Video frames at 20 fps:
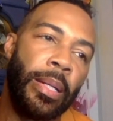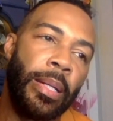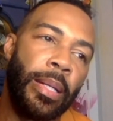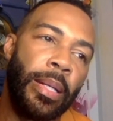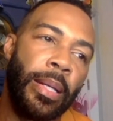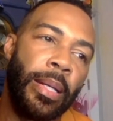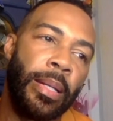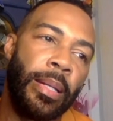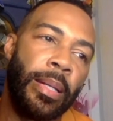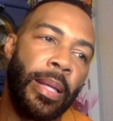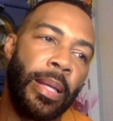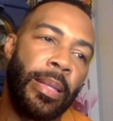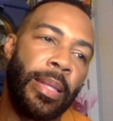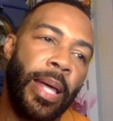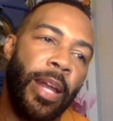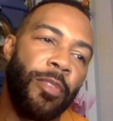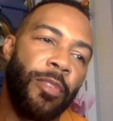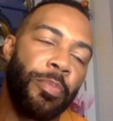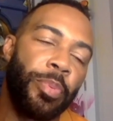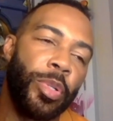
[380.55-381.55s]
and, and, and
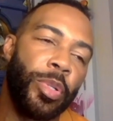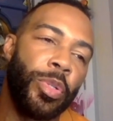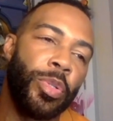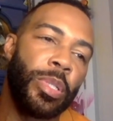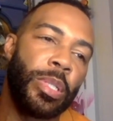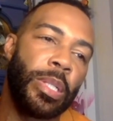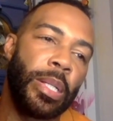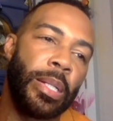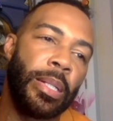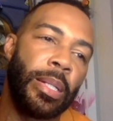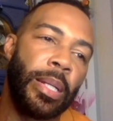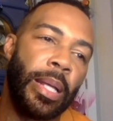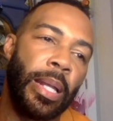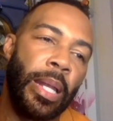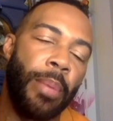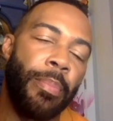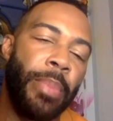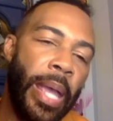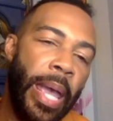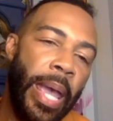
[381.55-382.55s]
that of producing, and
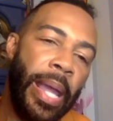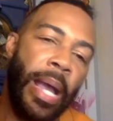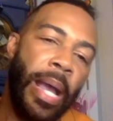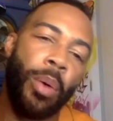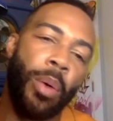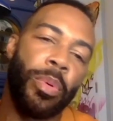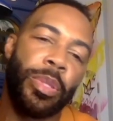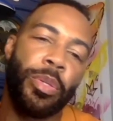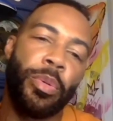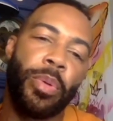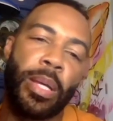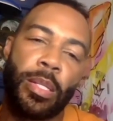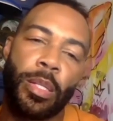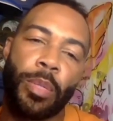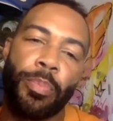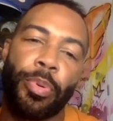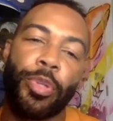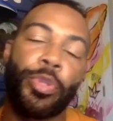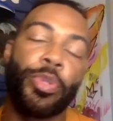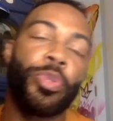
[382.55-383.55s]
let me hang out with you as
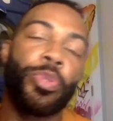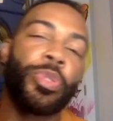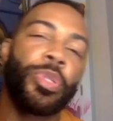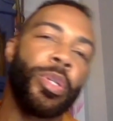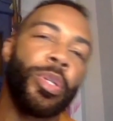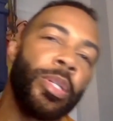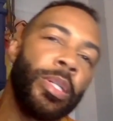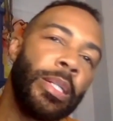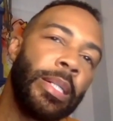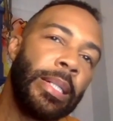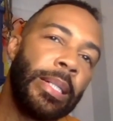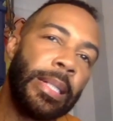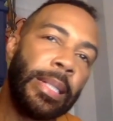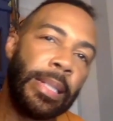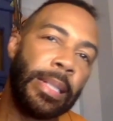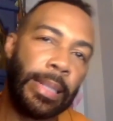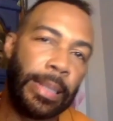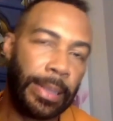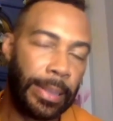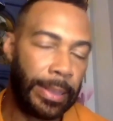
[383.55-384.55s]
a producer.
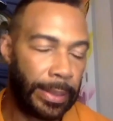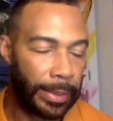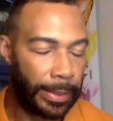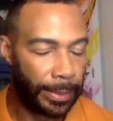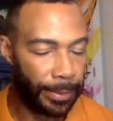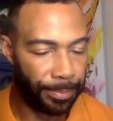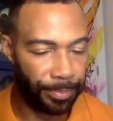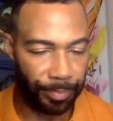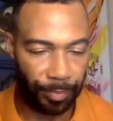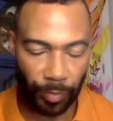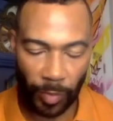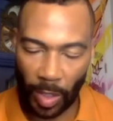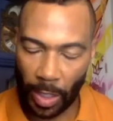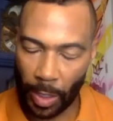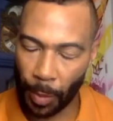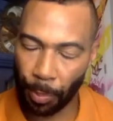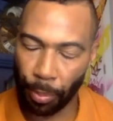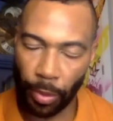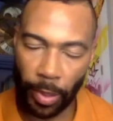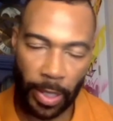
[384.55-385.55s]

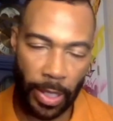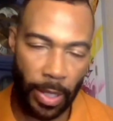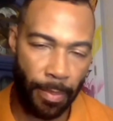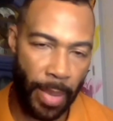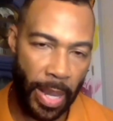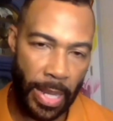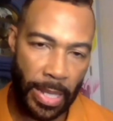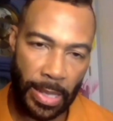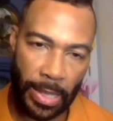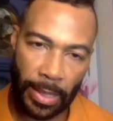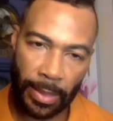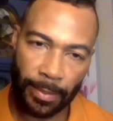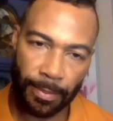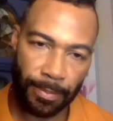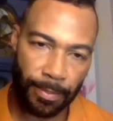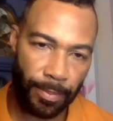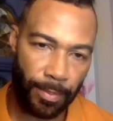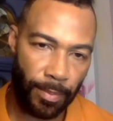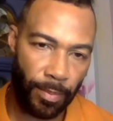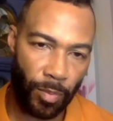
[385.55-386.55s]
It's pretty amazing
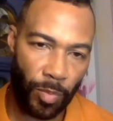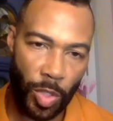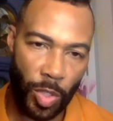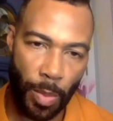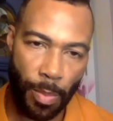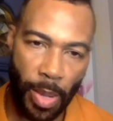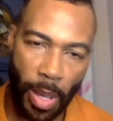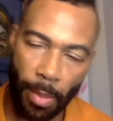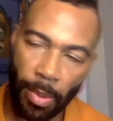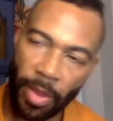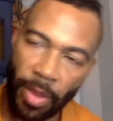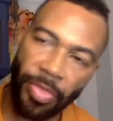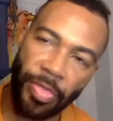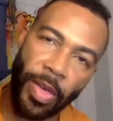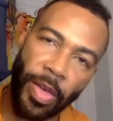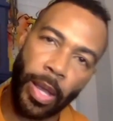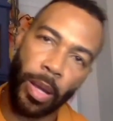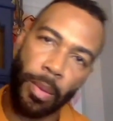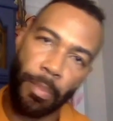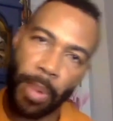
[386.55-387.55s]
yeah. to be
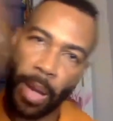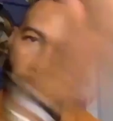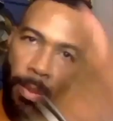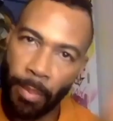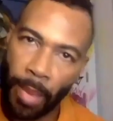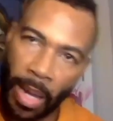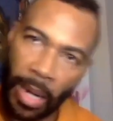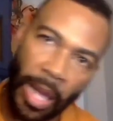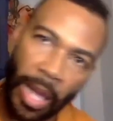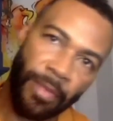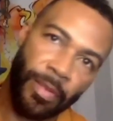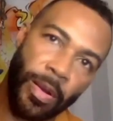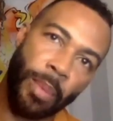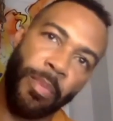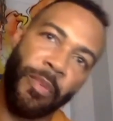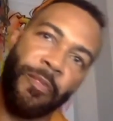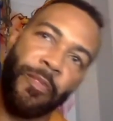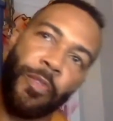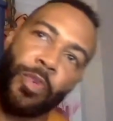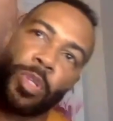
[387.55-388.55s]
about my life
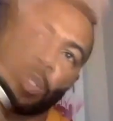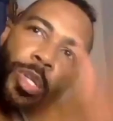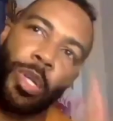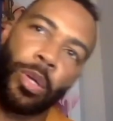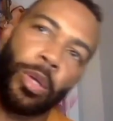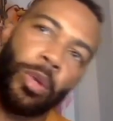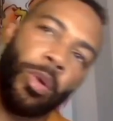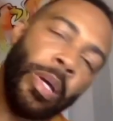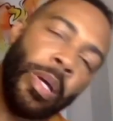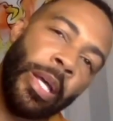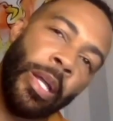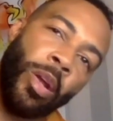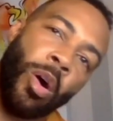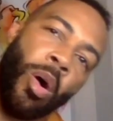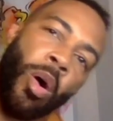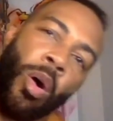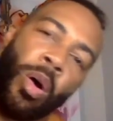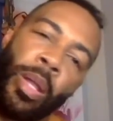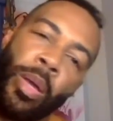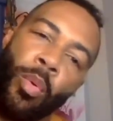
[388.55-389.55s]
coming full circle, and
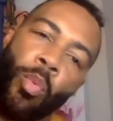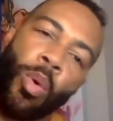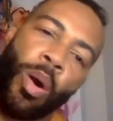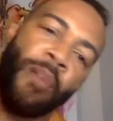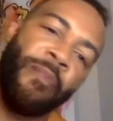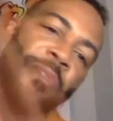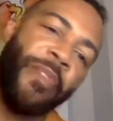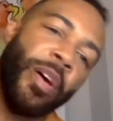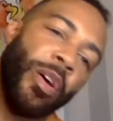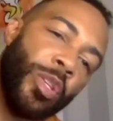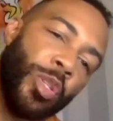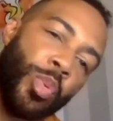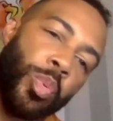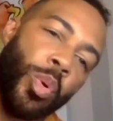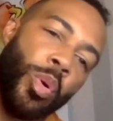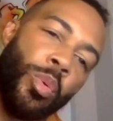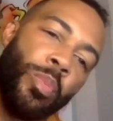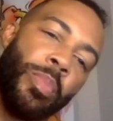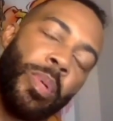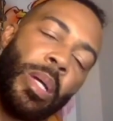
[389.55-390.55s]
all in one fell
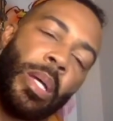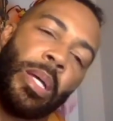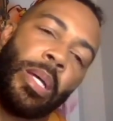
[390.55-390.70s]
swoop.